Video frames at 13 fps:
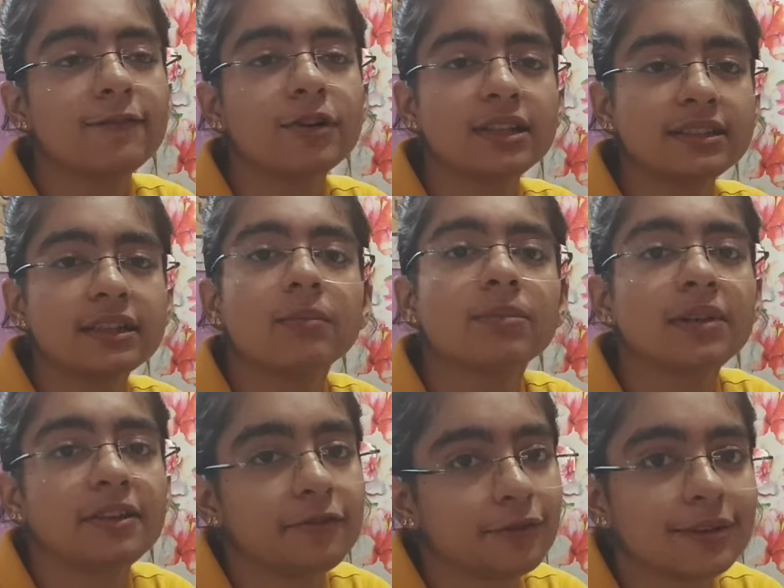For
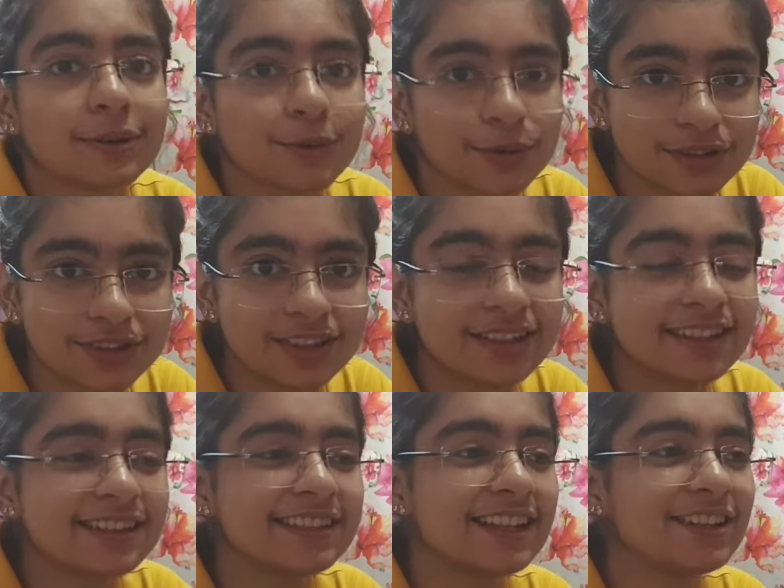example, if you are a
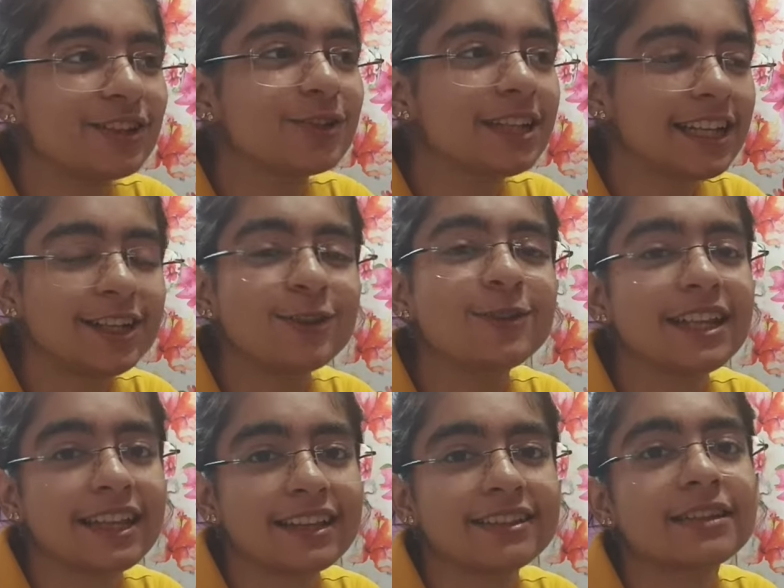hosteler, then you need to
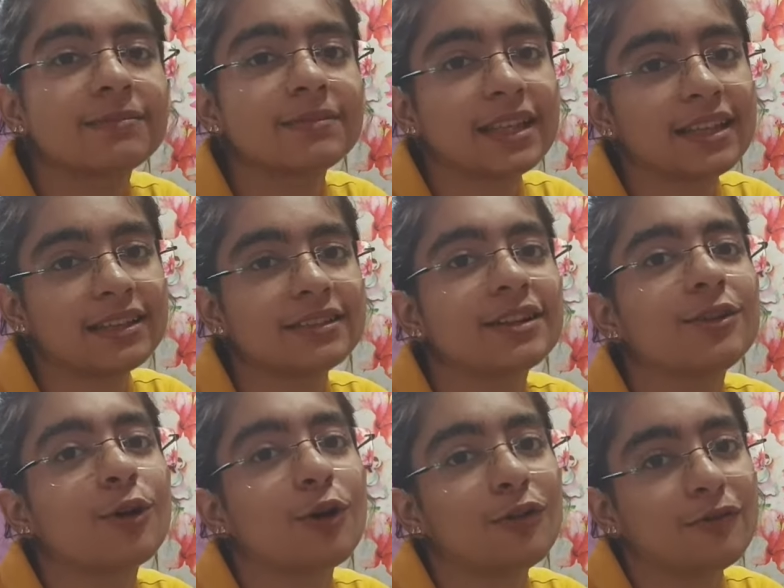take some things
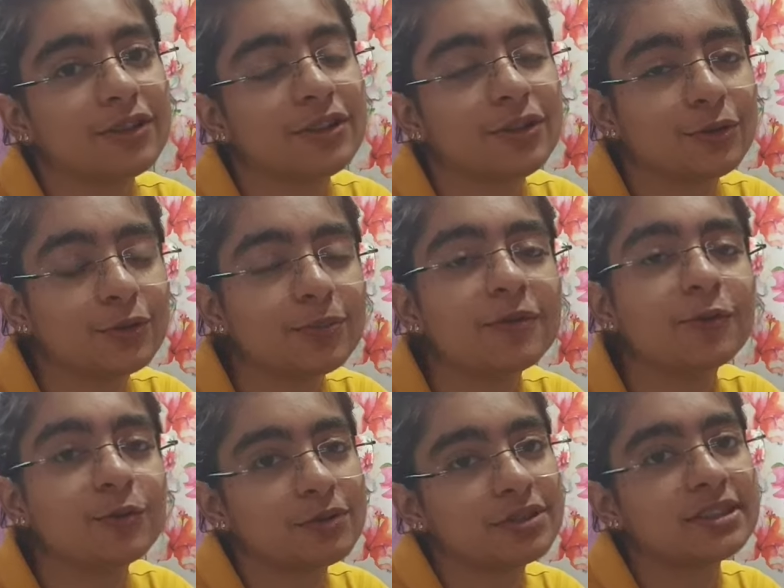along with you
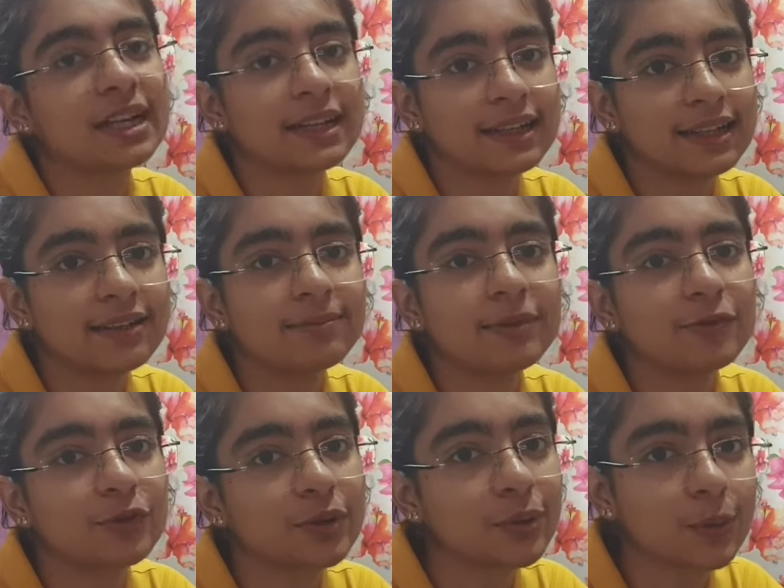before starting,
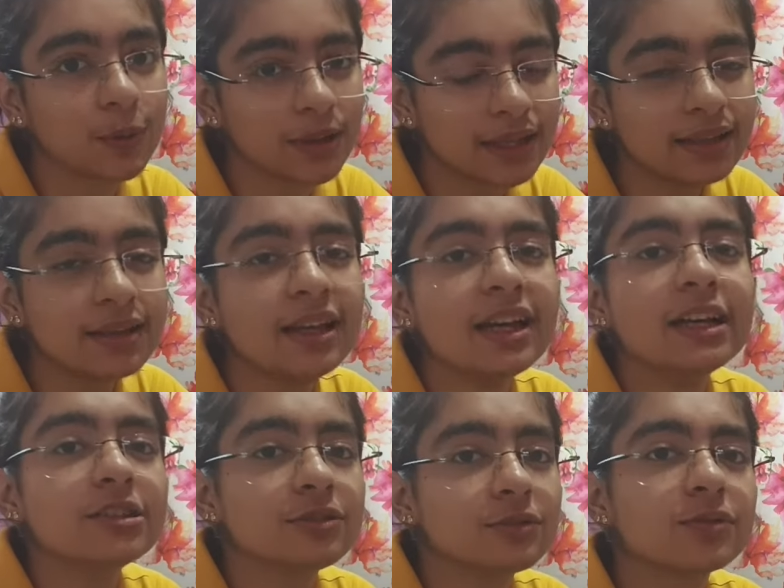before going.
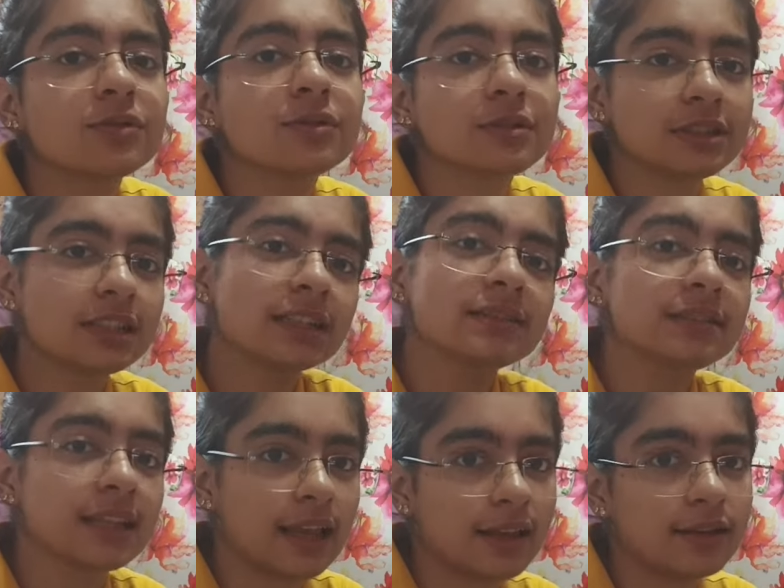So
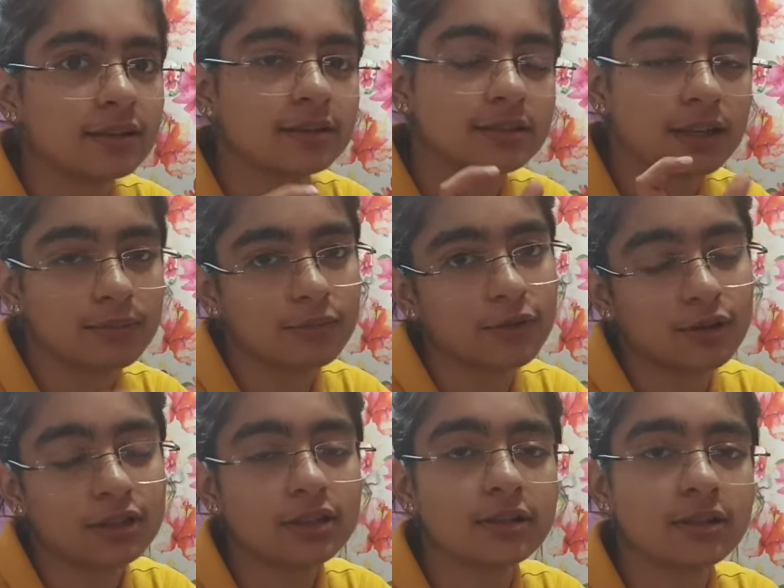just take some
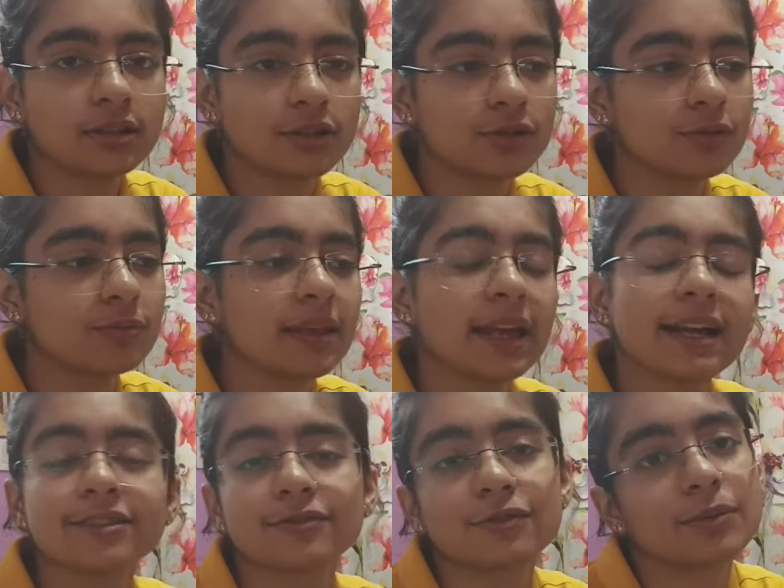cloth. You may
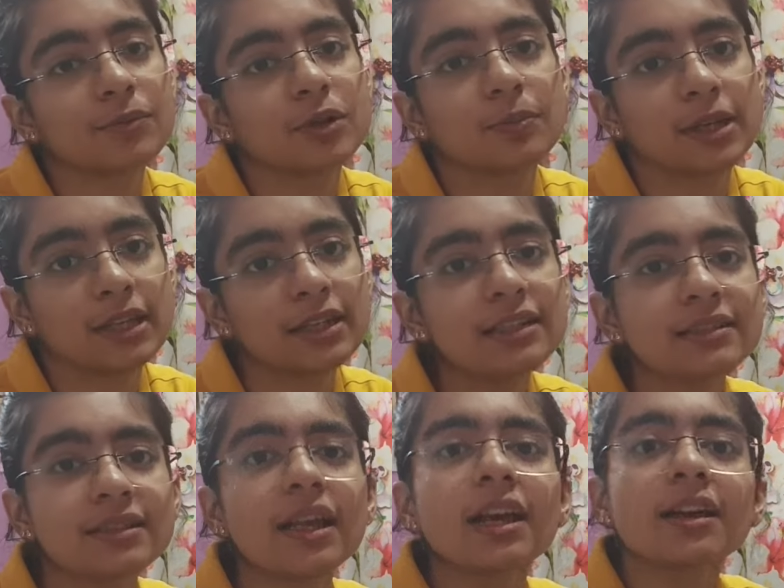ask from your
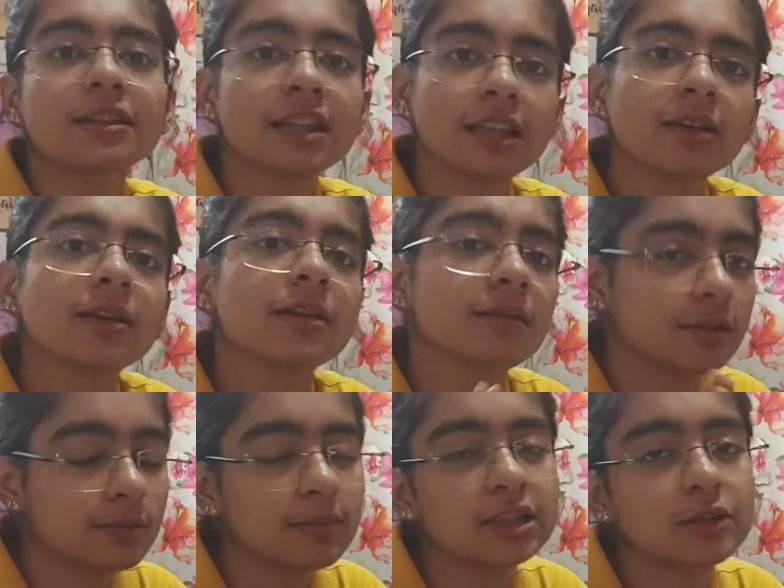parents. They
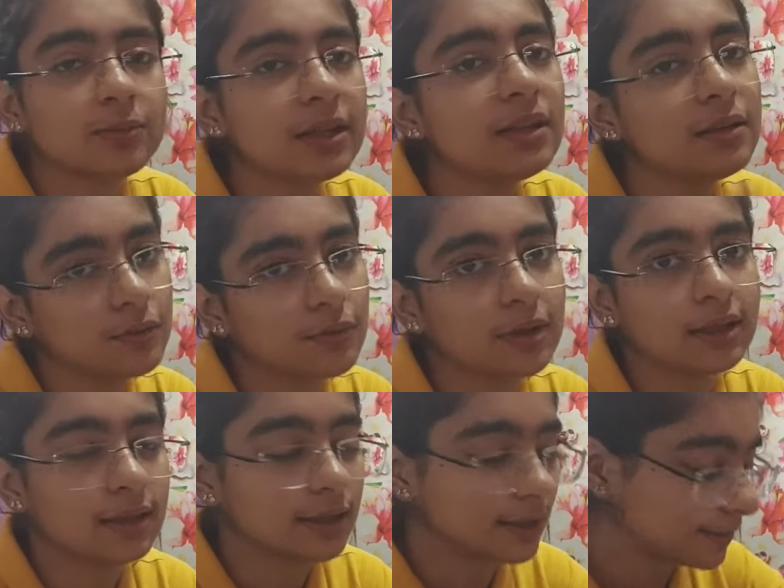must be
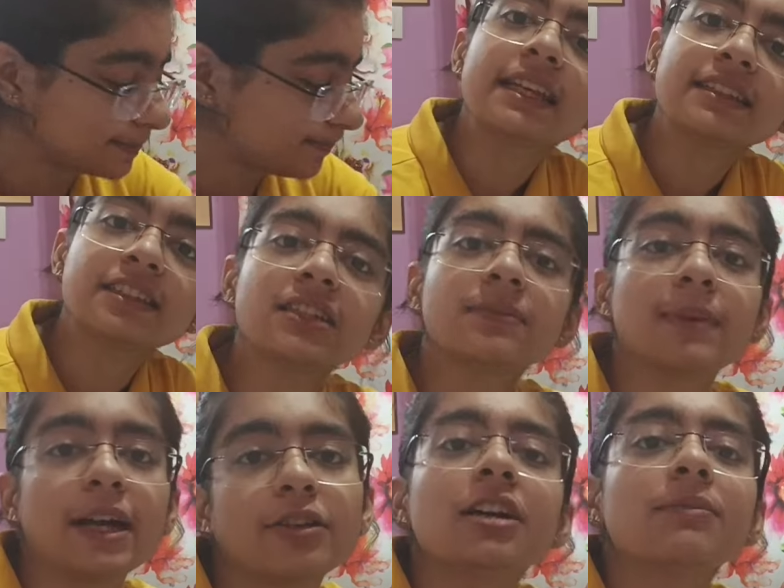knowing it. Next is
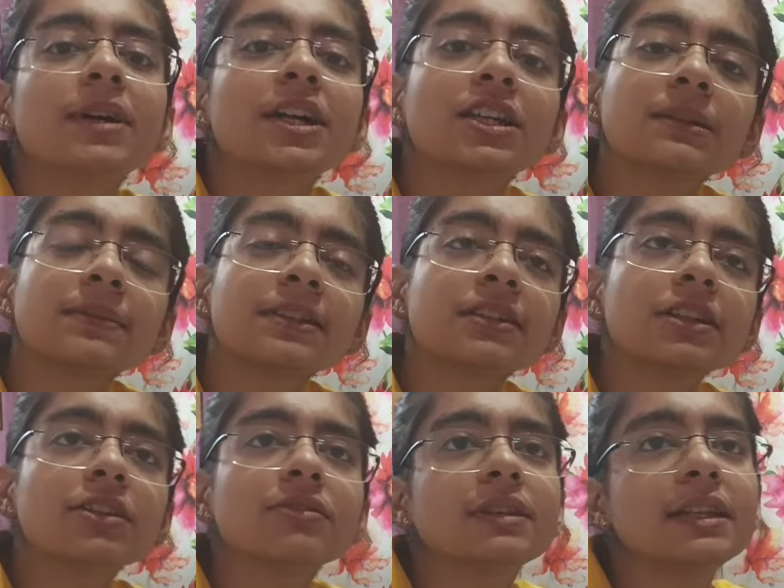
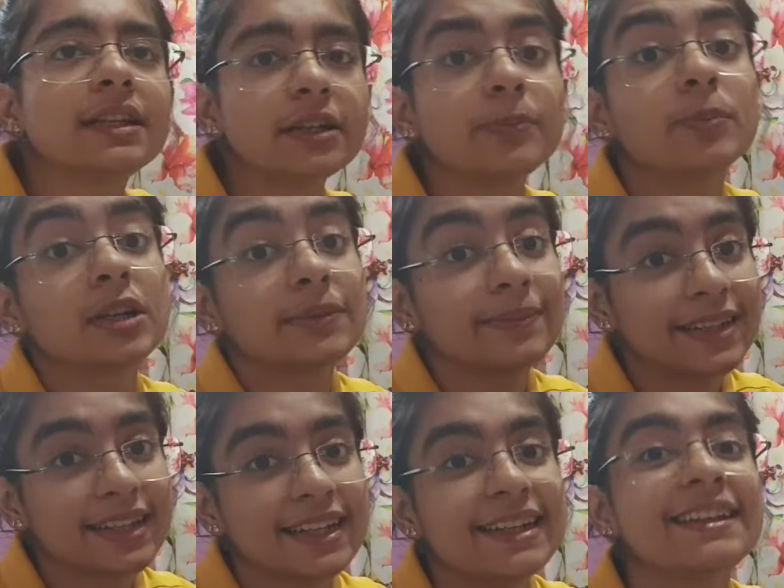biochemistry. You need a
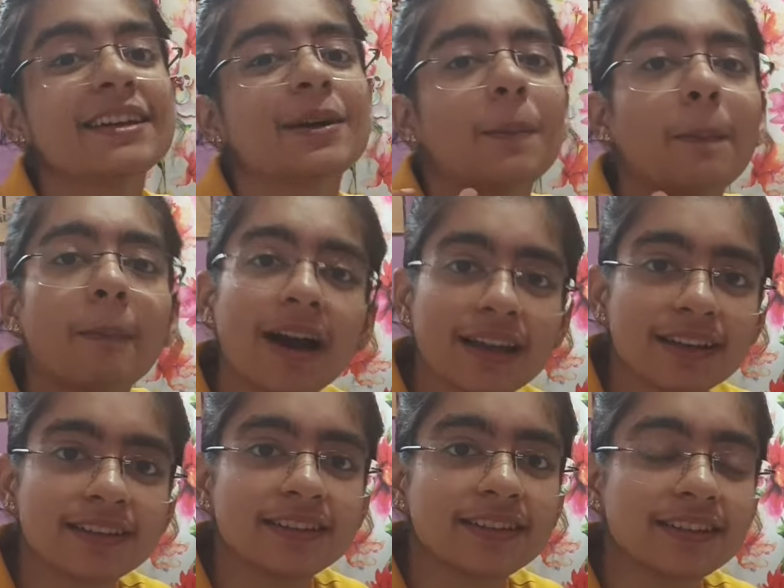permanent
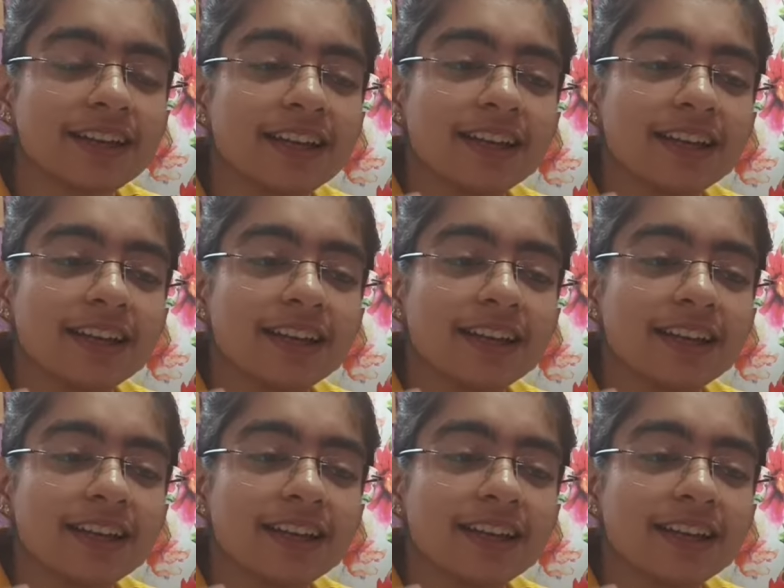marker.